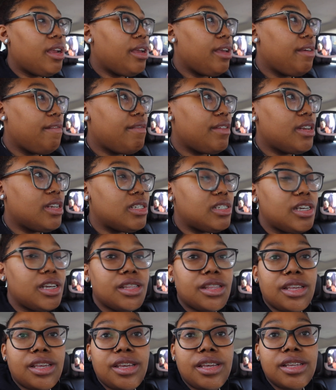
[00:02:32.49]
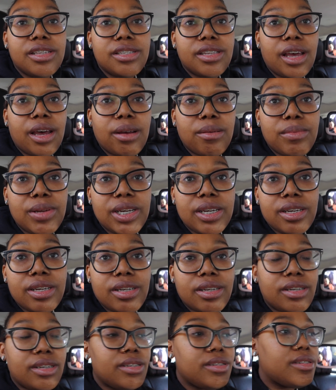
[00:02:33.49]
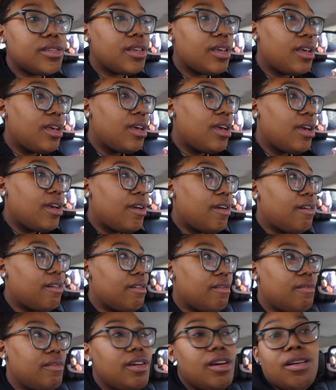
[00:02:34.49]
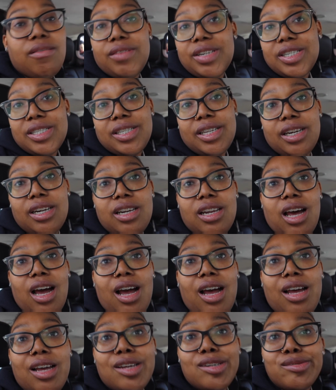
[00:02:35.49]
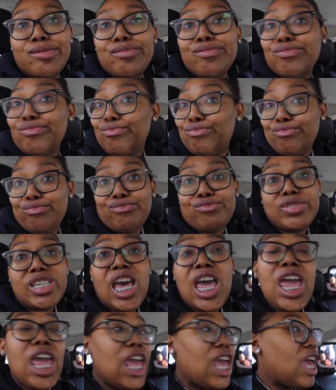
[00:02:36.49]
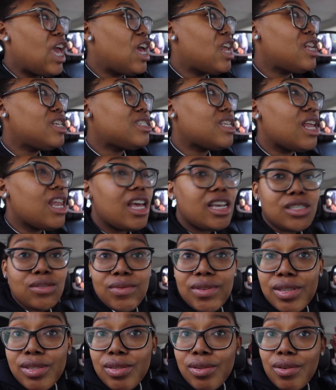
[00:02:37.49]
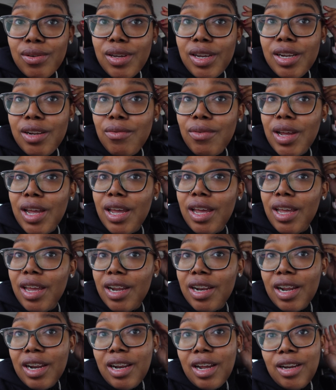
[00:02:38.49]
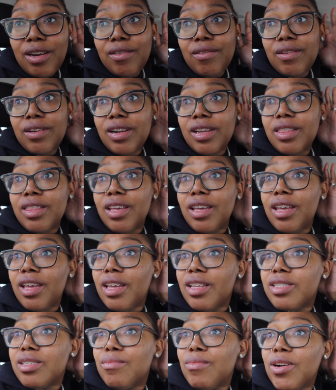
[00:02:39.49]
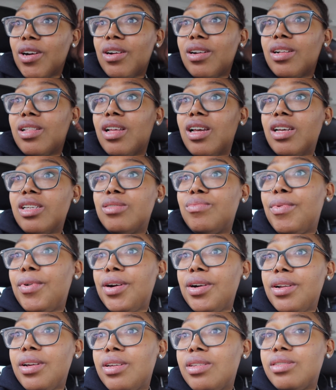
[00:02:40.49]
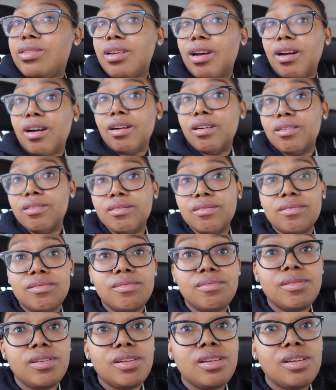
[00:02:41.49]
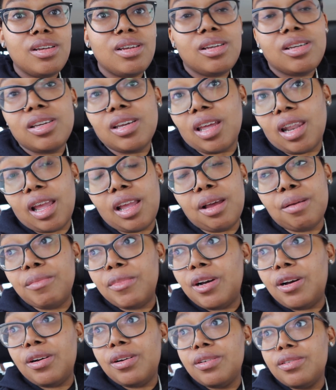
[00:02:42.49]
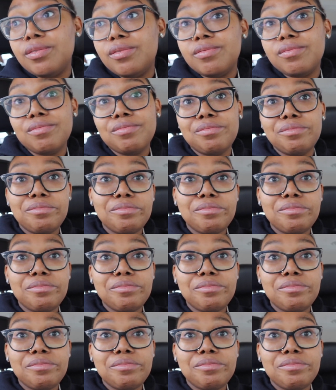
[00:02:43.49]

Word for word: and he finna check the kids out because we don't want to sit in line and it's that last week of school anyway and they not doing nothing and tomorrow the class party so yeah they coming home